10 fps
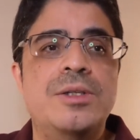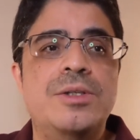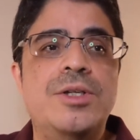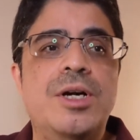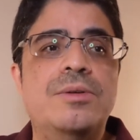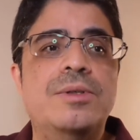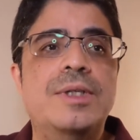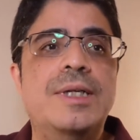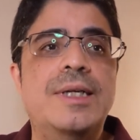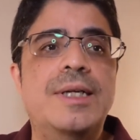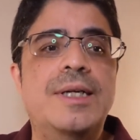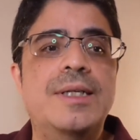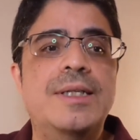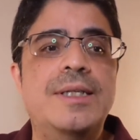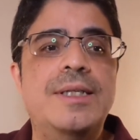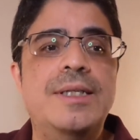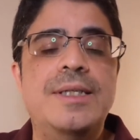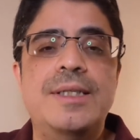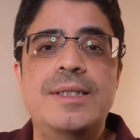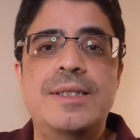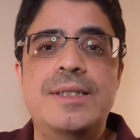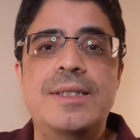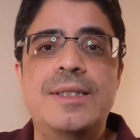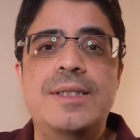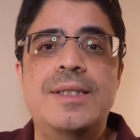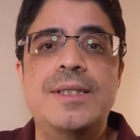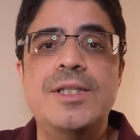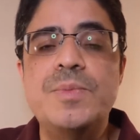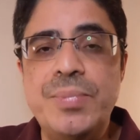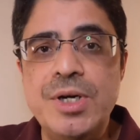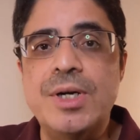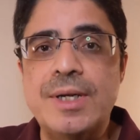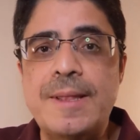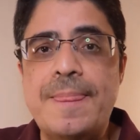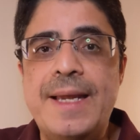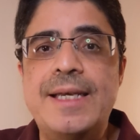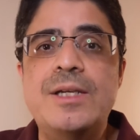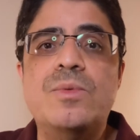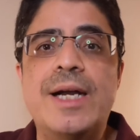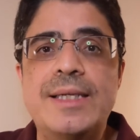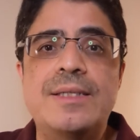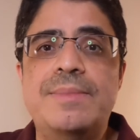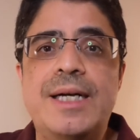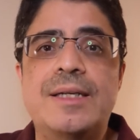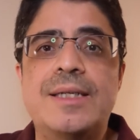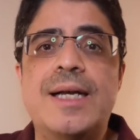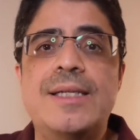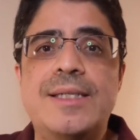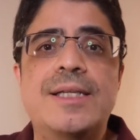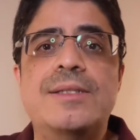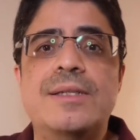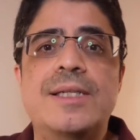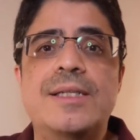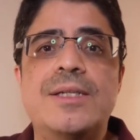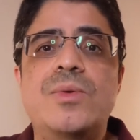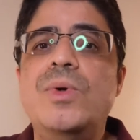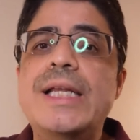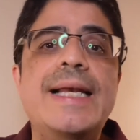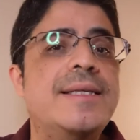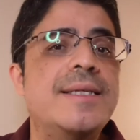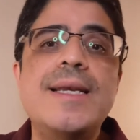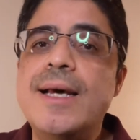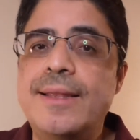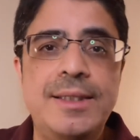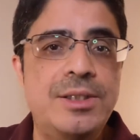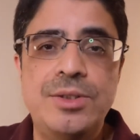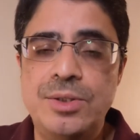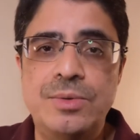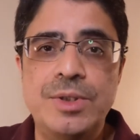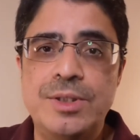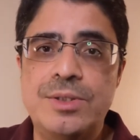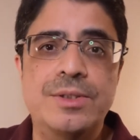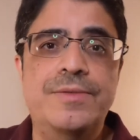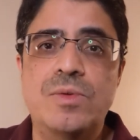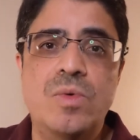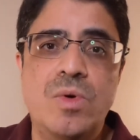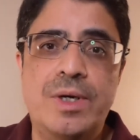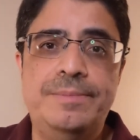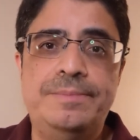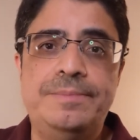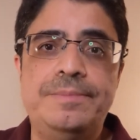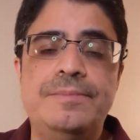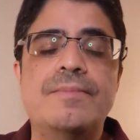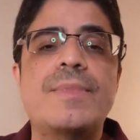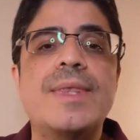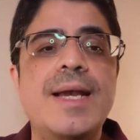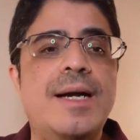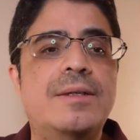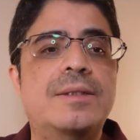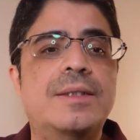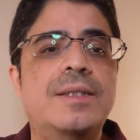So, uh, this book that he writes about on gentleness really has nothing to do with the Civil War. Now,